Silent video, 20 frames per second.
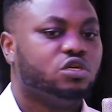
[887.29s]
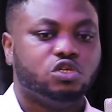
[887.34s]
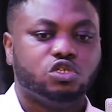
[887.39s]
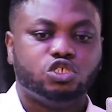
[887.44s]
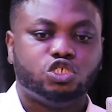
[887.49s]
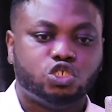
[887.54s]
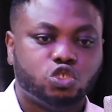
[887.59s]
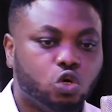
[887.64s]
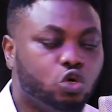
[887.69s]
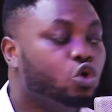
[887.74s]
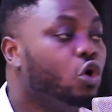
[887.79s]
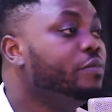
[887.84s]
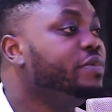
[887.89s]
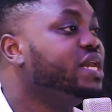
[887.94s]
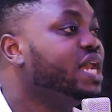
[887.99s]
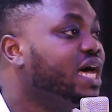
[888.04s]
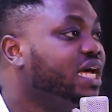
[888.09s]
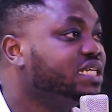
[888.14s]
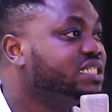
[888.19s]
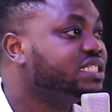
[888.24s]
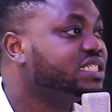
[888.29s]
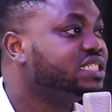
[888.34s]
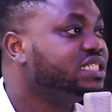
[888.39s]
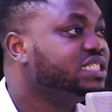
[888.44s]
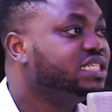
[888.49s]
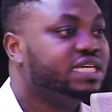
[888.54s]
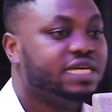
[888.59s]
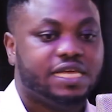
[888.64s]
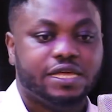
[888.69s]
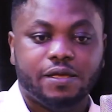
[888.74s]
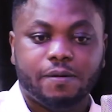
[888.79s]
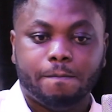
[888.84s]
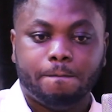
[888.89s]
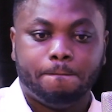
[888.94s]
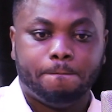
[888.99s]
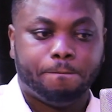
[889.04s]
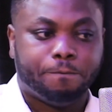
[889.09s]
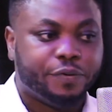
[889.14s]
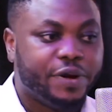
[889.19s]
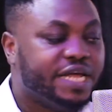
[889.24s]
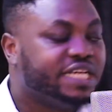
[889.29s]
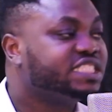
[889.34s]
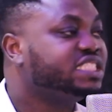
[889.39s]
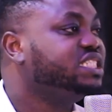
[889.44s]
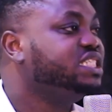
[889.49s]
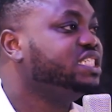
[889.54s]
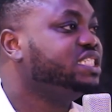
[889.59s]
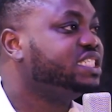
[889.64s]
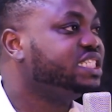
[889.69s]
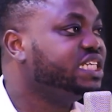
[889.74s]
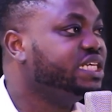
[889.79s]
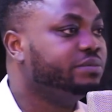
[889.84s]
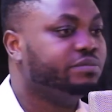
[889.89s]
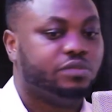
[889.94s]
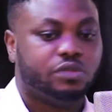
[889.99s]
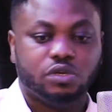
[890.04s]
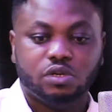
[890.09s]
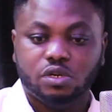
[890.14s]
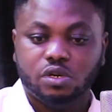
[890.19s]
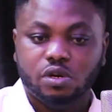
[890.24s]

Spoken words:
Show dominance, press the team,